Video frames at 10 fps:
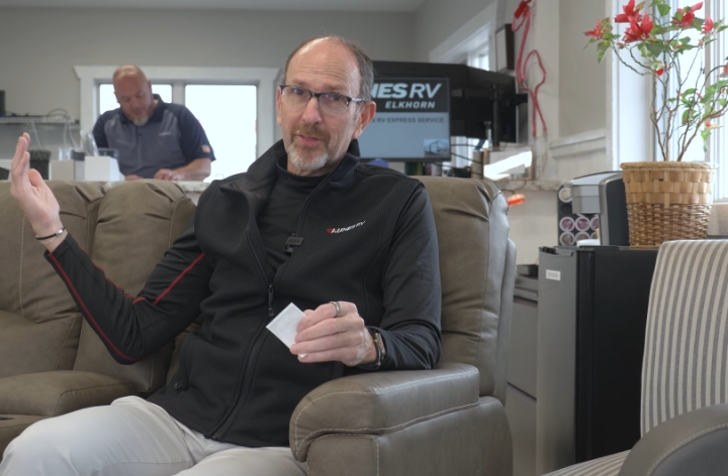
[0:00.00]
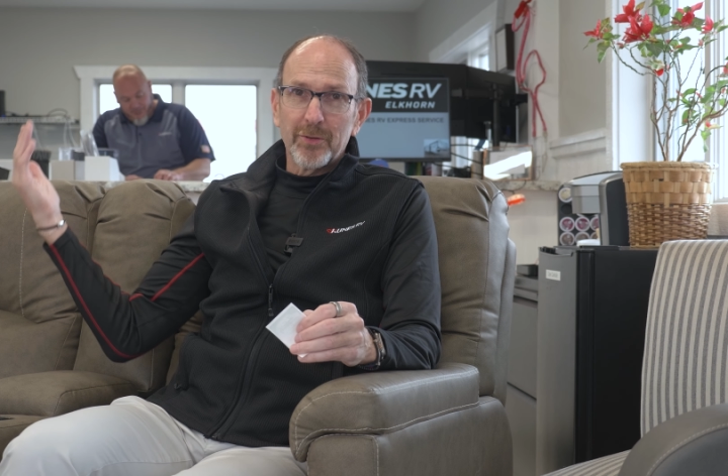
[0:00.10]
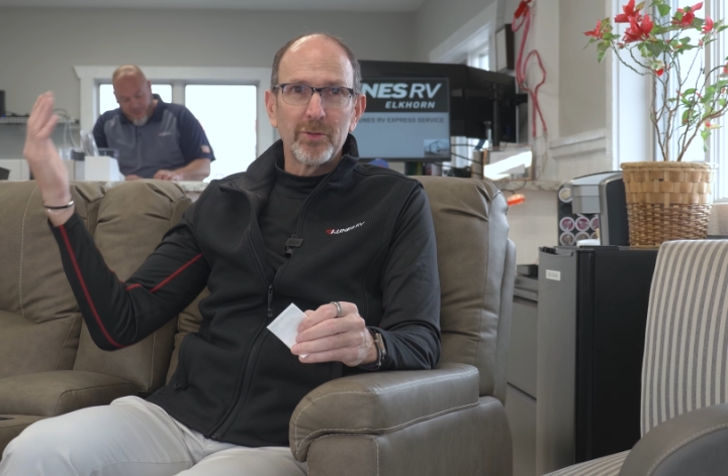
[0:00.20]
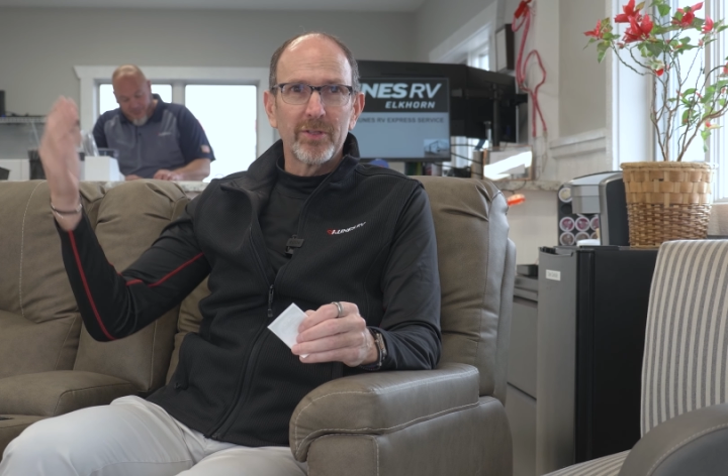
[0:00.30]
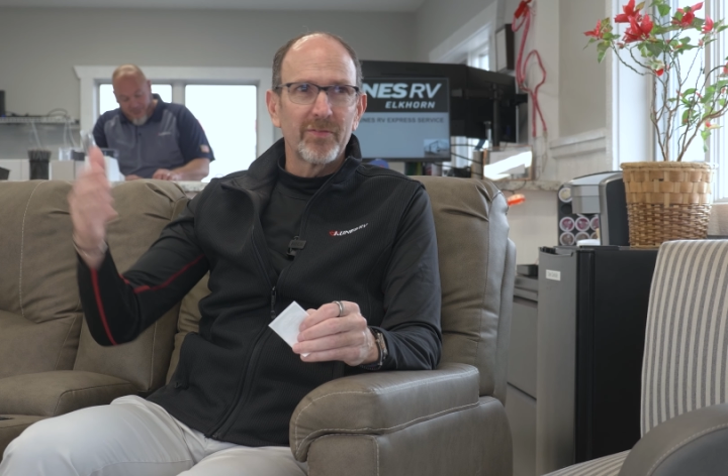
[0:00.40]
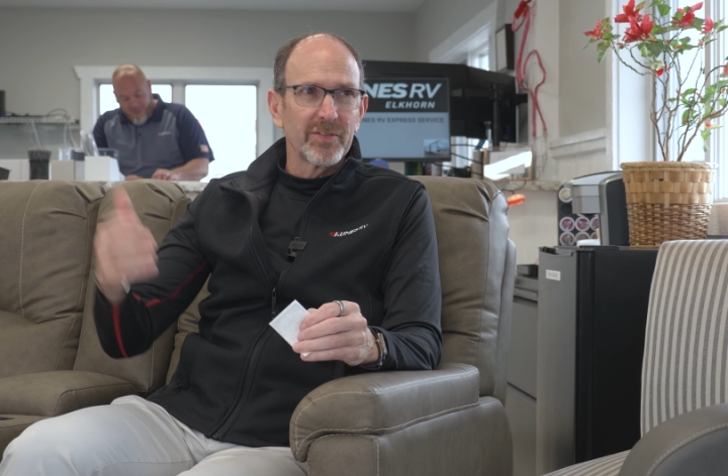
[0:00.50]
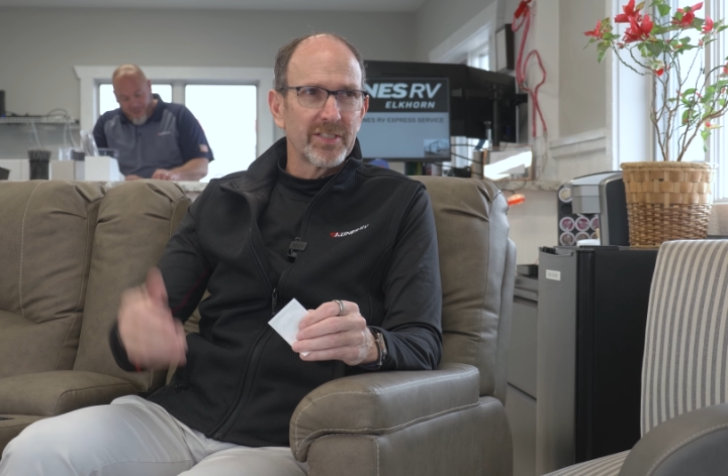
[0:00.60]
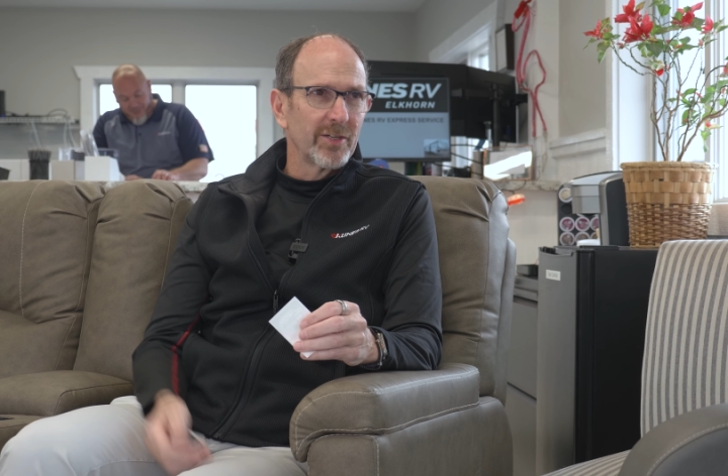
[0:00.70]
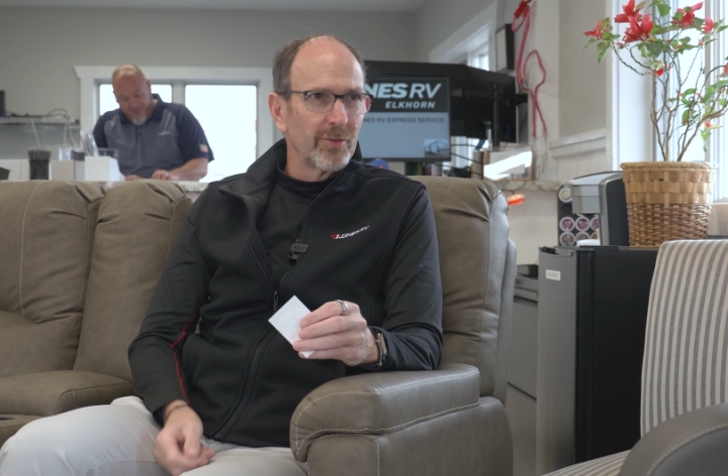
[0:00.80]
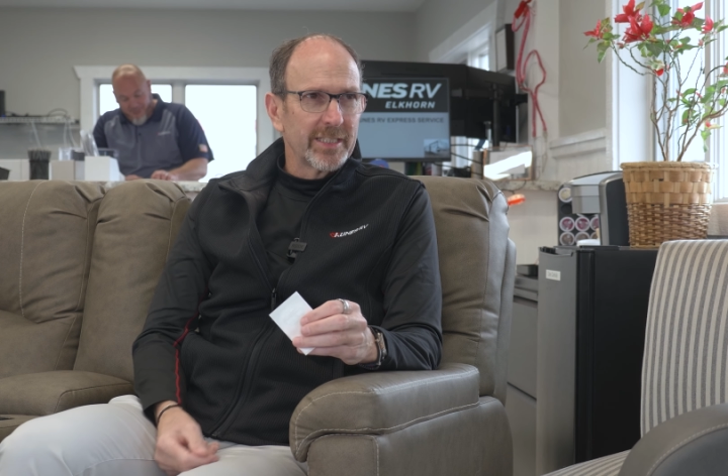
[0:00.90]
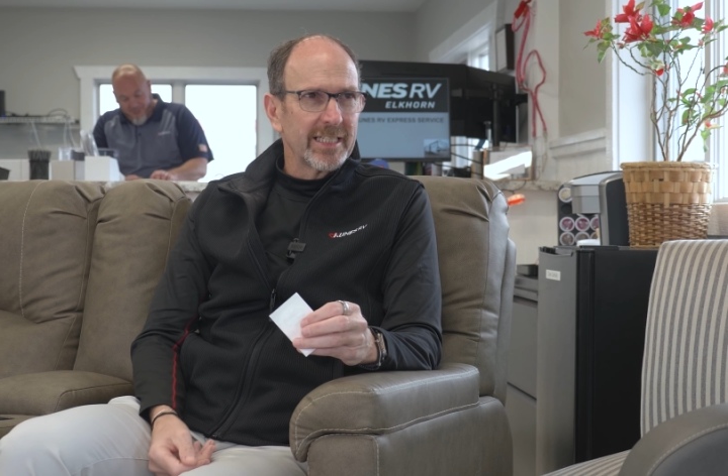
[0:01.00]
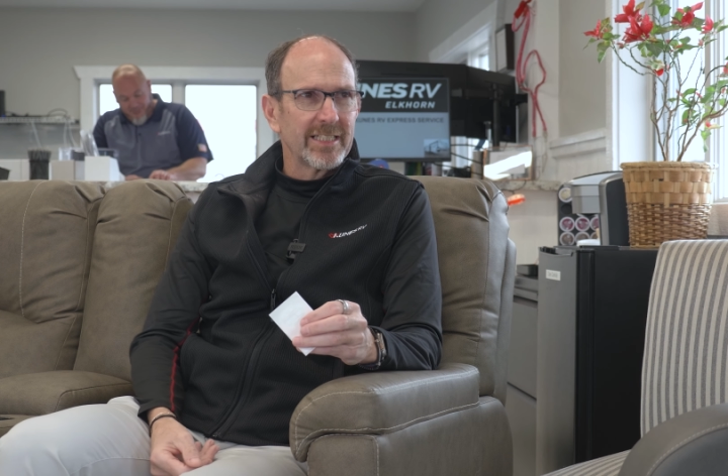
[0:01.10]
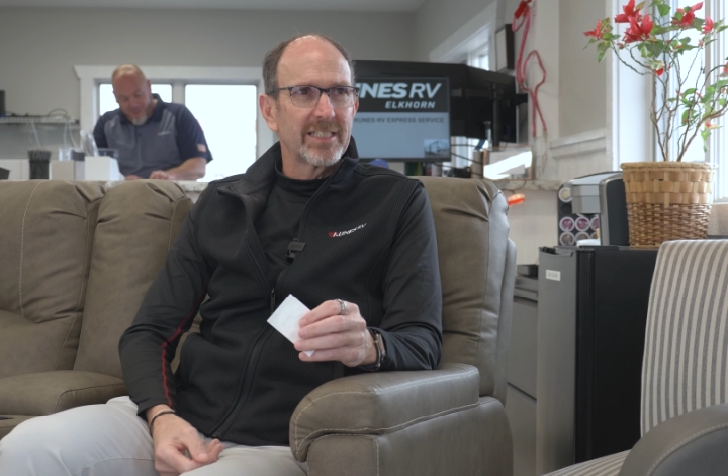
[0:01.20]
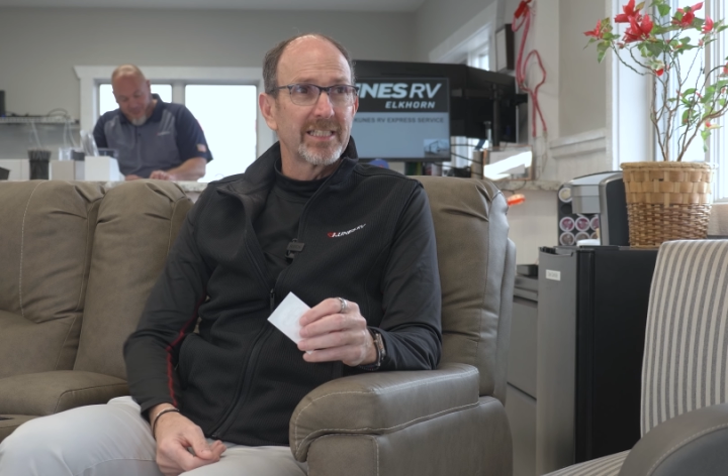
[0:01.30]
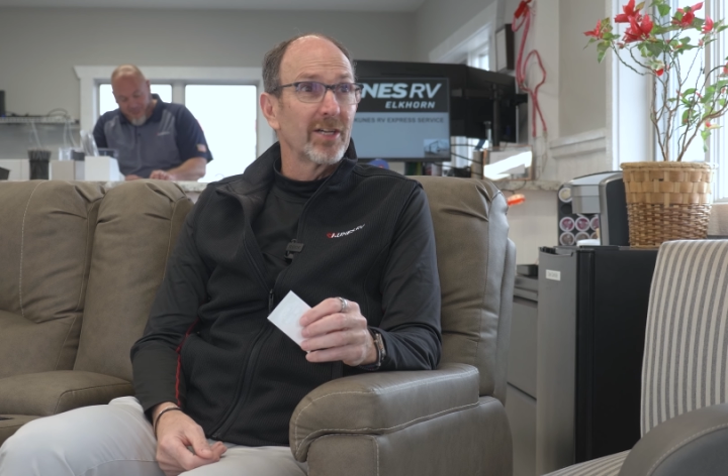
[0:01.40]
through the facility
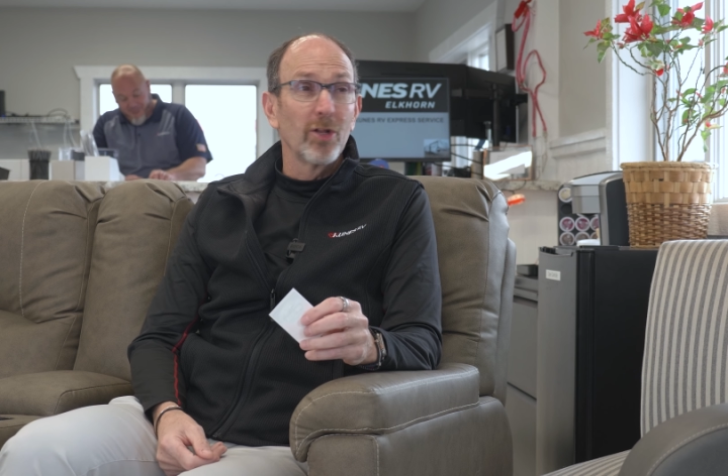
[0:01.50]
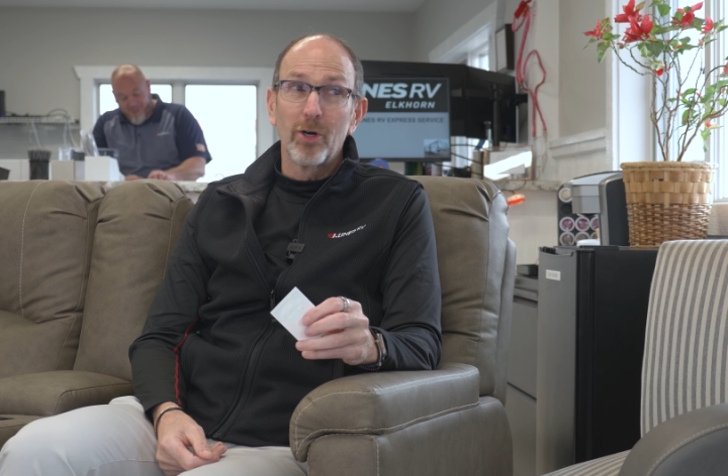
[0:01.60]
still